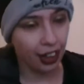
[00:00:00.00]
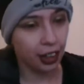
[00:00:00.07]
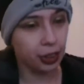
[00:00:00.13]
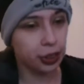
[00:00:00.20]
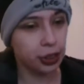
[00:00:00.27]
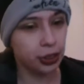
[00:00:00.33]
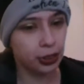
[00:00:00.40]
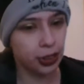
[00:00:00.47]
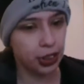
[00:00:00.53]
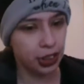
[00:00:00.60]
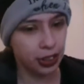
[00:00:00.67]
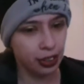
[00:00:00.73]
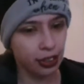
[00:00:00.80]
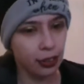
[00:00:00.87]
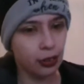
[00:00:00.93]
are
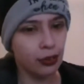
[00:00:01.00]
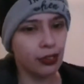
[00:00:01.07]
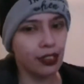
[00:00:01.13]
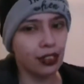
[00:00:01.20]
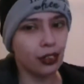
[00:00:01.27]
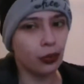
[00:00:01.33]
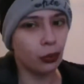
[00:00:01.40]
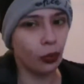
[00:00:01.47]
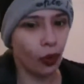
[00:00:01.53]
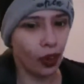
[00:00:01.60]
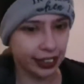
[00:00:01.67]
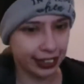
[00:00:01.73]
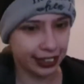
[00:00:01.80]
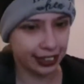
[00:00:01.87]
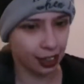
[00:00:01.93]
two
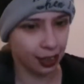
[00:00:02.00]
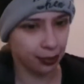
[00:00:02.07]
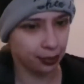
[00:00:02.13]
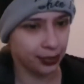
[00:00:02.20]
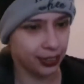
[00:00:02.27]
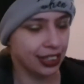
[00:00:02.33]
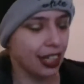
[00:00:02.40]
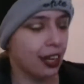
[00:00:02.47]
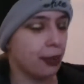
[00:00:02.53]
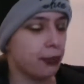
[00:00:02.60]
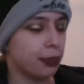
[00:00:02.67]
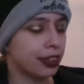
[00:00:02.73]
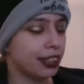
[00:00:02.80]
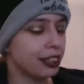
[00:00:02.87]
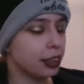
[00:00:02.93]
one sums,
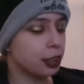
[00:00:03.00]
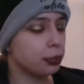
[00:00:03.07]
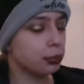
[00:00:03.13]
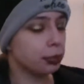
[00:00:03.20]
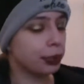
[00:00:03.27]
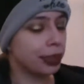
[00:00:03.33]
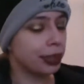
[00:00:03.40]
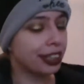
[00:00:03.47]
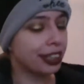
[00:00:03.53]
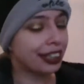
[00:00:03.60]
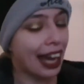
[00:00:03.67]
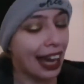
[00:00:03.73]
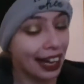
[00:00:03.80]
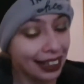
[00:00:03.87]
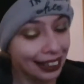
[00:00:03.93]
but then you bring
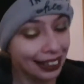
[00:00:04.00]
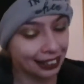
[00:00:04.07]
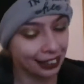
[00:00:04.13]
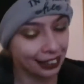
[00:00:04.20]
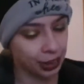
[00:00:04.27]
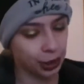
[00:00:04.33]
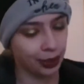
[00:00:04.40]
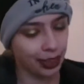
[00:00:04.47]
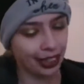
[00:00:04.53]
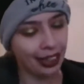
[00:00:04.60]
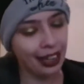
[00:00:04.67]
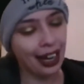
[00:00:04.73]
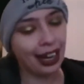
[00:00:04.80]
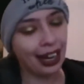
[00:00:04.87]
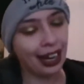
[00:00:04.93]
Katie into it,
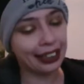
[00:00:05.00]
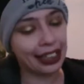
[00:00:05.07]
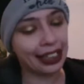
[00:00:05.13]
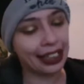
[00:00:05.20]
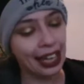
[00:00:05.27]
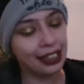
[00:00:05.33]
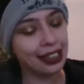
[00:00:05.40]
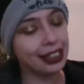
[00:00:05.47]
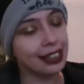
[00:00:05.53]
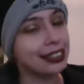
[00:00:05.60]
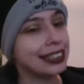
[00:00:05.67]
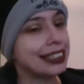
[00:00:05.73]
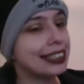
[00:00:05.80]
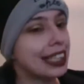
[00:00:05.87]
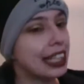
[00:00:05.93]
and Katie
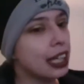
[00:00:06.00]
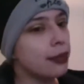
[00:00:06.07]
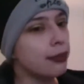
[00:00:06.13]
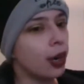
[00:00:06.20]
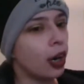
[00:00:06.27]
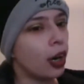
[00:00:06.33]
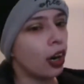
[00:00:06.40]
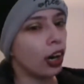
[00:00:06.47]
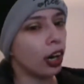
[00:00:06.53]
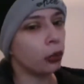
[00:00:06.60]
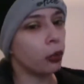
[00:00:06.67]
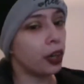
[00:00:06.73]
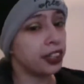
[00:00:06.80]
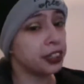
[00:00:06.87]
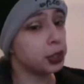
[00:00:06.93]
and Sam are
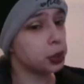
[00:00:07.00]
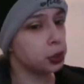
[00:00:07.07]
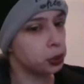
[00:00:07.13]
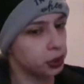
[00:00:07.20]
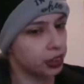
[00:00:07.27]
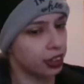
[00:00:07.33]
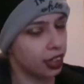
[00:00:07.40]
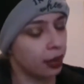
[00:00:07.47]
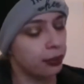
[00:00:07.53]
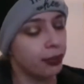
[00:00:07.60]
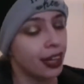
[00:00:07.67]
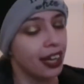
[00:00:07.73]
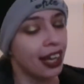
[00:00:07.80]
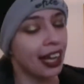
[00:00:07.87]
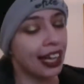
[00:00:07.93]
one two sum,
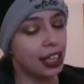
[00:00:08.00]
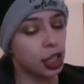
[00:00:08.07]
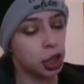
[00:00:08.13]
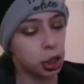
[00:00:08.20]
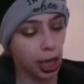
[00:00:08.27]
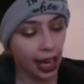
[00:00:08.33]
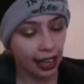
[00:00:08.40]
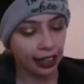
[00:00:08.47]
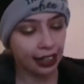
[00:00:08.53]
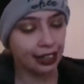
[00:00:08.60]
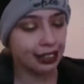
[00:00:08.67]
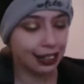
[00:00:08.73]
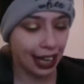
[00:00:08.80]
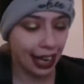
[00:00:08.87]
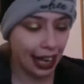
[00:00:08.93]
and Jack
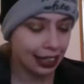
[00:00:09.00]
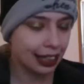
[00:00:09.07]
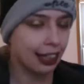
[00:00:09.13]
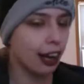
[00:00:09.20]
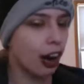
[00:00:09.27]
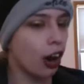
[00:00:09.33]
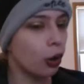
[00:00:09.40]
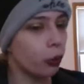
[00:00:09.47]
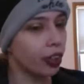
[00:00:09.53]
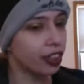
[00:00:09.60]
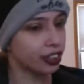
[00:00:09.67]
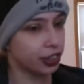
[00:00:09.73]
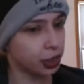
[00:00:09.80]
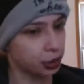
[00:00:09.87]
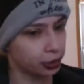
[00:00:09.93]
and Katie are
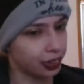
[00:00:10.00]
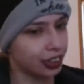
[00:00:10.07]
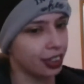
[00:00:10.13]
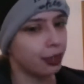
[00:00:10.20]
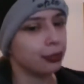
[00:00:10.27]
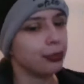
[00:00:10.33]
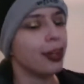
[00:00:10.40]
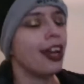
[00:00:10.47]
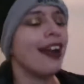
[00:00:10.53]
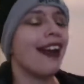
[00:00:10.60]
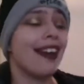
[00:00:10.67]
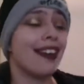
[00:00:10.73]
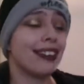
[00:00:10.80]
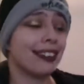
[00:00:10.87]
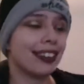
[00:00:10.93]
one two sum.
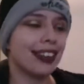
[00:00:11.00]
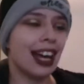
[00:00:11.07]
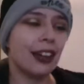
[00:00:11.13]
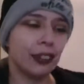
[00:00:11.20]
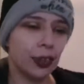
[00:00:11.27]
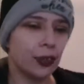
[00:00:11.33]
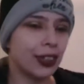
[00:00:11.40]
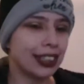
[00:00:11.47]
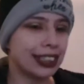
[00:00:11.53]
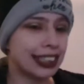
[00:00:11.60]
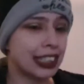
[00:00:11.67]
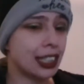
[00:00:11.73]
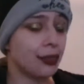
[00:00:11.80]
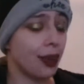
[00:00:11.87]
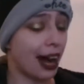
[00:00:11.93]
And then every once
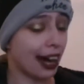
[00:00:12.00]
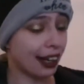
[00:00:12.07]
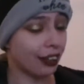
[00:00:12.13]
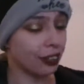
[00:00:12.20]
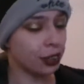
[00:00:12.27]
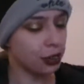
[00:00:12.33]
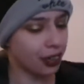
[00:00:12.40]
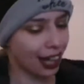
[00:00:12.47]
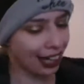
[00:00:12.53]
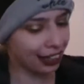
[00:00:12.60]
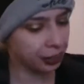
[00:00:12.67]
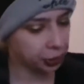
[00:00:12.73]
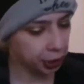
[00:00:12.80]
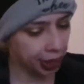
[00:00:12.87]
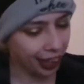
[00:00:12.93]
in a while, you
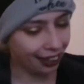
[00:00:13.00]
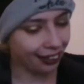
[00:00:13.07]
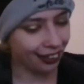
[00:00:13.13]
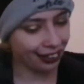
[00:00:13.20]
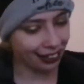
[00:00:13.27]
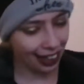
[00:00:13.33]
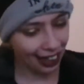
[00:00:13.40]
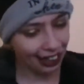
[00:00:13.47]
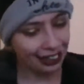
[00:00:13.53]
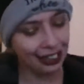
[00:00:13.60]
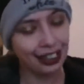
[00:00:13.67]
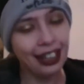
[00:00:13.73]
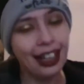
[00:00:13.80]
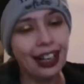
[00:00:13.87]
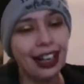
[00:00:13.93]
got Jack,
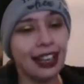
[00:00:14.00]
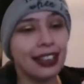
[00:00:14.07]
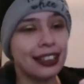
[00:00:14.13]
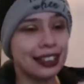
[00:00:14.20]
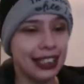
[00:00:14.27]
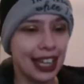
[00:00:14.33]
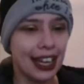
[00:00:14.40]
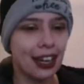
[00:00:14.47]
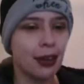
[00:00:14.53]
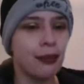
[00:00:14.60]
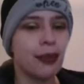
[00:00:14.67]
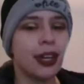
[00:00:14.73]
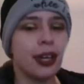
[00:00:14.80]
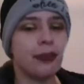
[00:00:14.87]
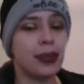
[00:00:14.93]
Katie, and
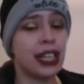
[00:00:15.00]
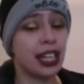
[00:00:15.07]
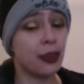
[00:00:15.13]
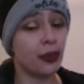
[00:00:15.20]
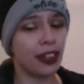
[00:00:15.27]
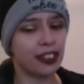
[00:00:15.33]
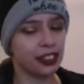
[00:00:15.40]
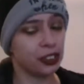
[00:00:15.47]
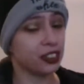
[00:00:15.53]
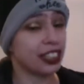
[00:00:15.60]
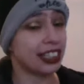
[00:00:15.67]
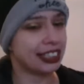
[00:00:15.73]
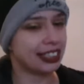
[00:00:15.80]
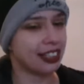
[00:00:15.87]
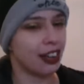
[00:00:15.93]
Sam being one
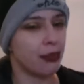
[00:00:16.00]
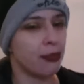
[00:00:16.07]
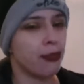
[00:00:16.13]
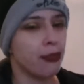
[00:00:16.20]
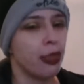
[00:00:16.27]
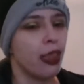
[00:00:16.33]
threesome.